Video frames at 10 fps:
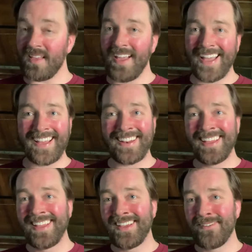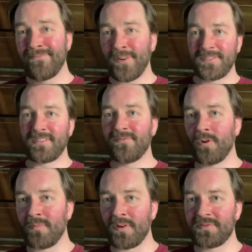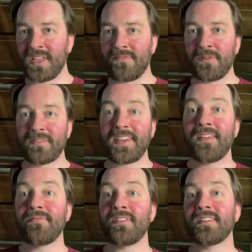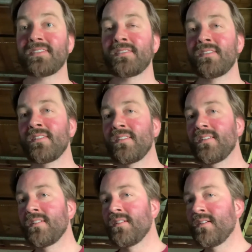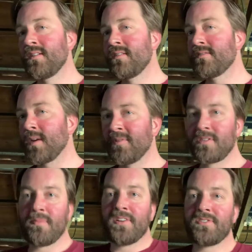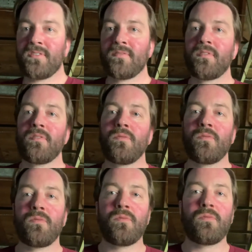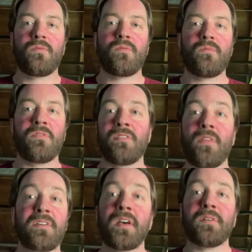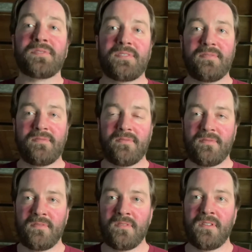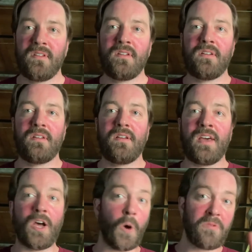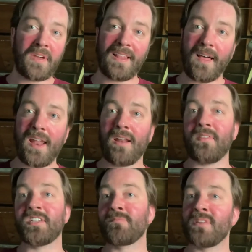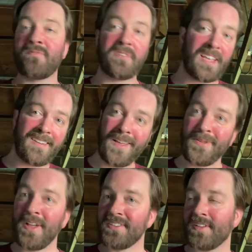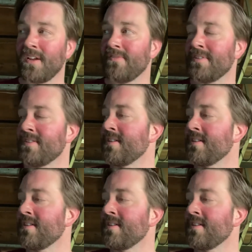And first and foremost, if you leave this summer semester with nothing else, and I hope you get a lot out of this, but if you get nothing else out of it,